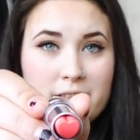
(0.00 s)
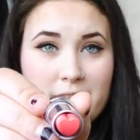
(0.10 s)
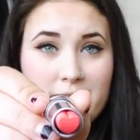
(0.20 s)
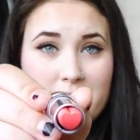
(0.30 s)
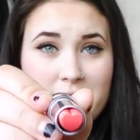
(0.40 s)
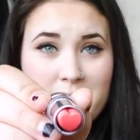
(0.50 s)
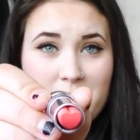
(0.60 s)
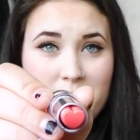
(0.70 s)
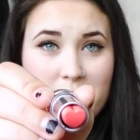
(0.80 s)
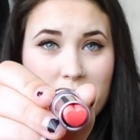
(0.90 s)
It's so
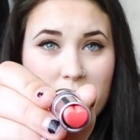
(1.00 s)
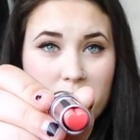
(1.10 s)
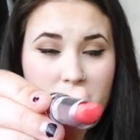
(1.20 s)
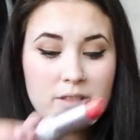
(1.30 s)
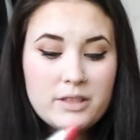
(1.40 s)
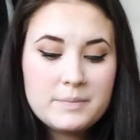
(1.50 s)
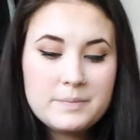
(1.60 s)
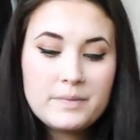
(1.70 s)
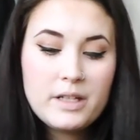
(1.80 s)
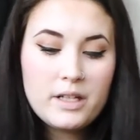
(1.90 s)
cute.
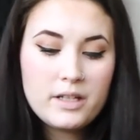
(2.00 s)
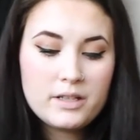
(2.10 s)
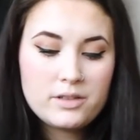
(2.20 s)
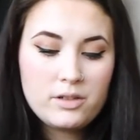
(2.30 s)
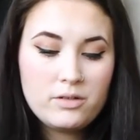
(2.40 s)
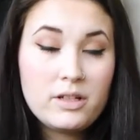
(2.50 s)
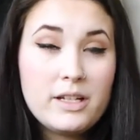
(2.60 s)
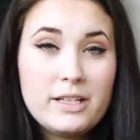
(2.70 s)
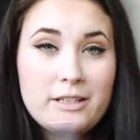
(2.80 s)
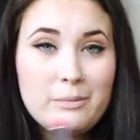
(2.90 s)
So
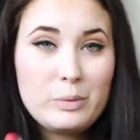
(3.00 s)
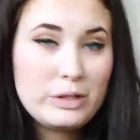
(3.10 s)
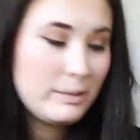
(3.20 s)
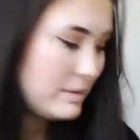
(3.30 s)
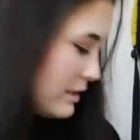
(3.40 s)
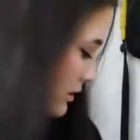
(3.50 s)
I didn't put lipstick